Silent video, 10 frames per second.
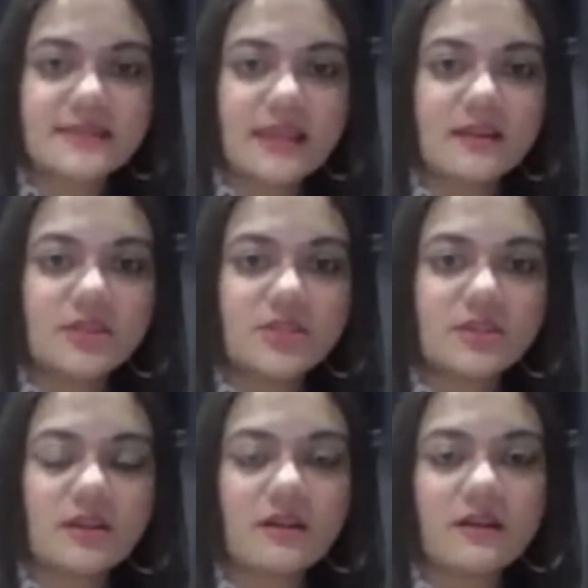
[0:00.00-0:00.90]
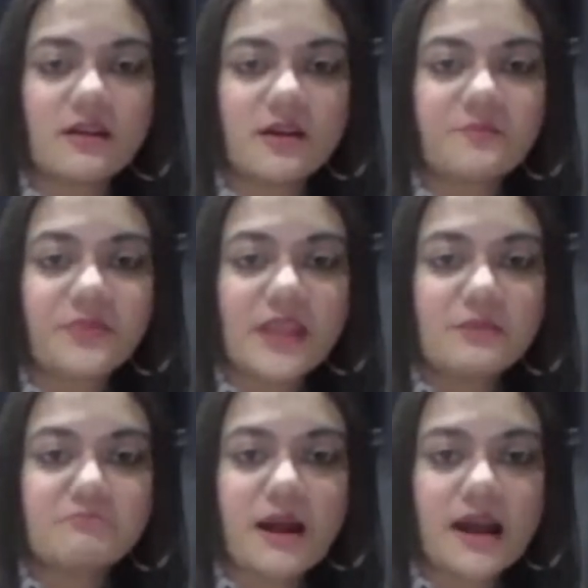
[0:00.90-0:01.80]
sneaker
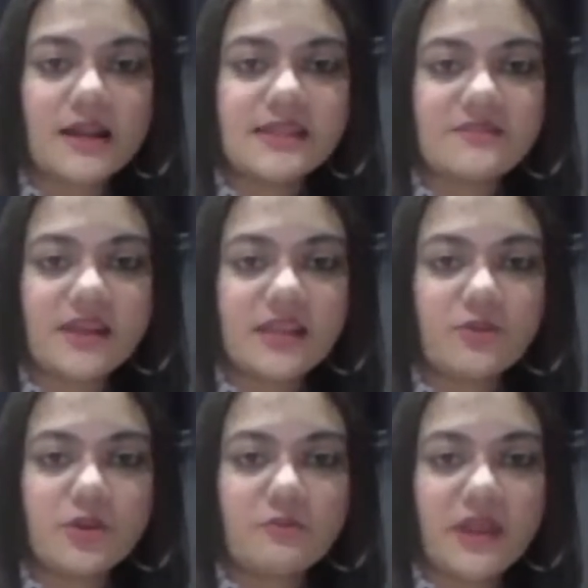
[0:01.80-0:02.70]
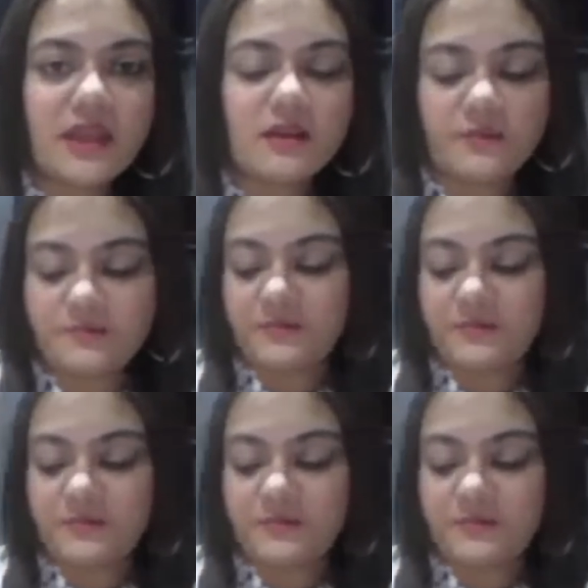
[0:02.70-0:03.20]
bar that we're going to make.